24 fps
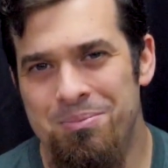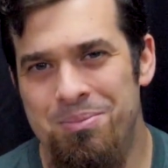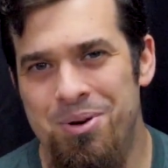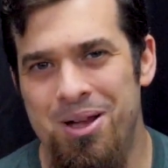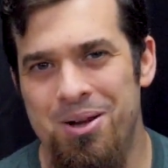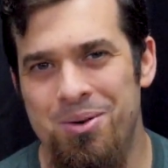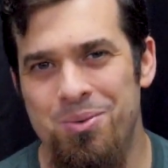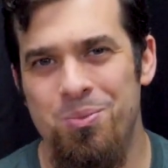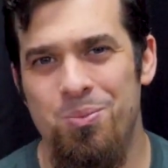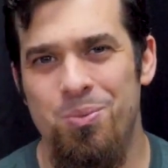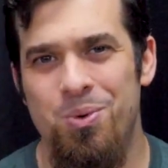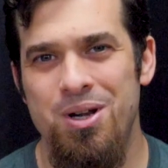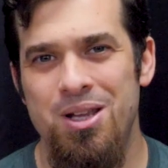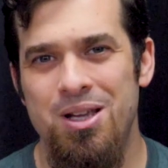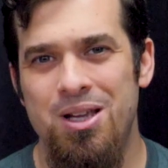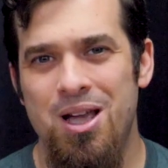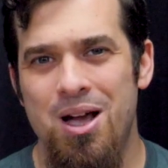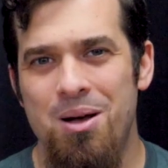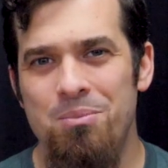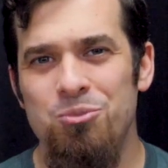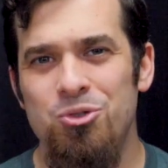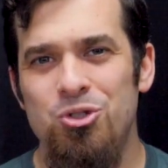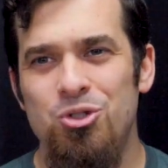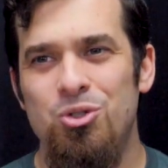But when it
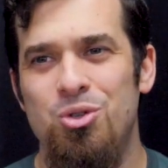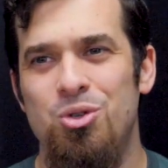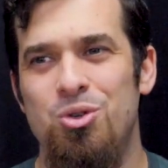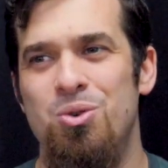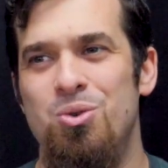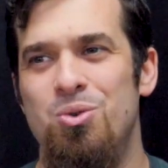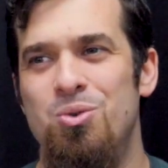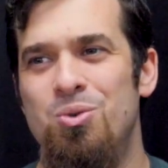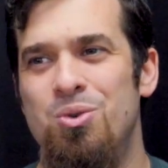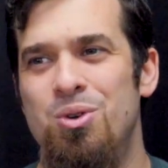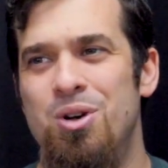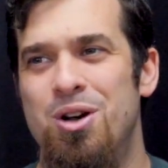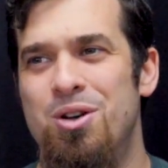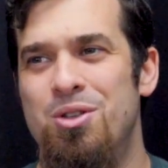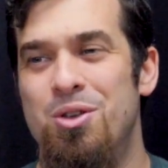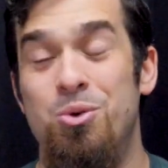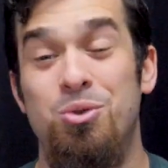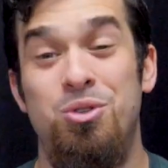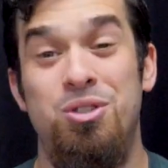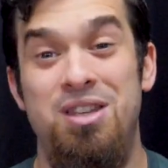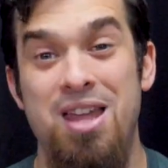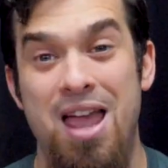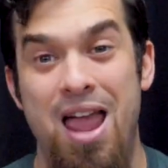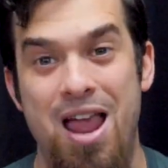comes to uh,
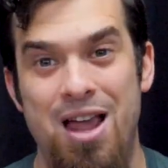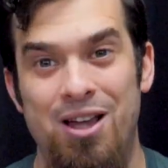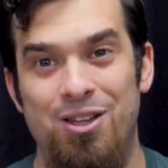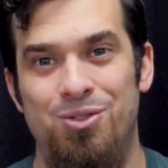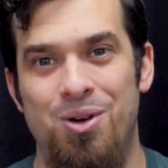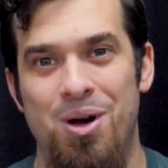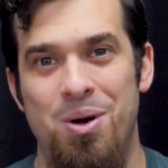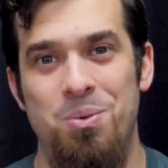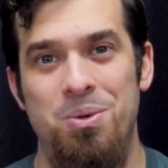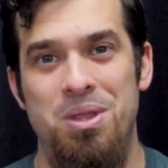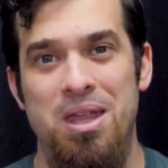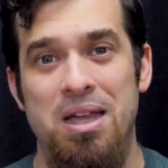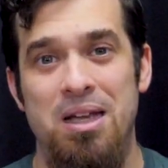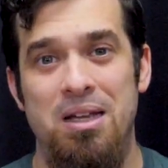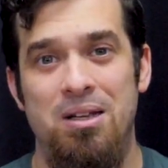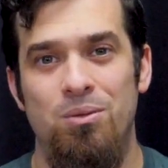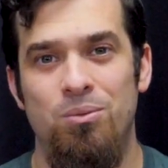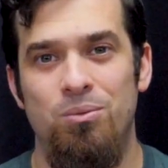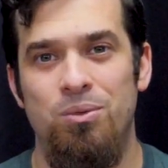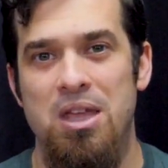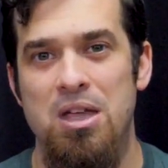those days, right, when they,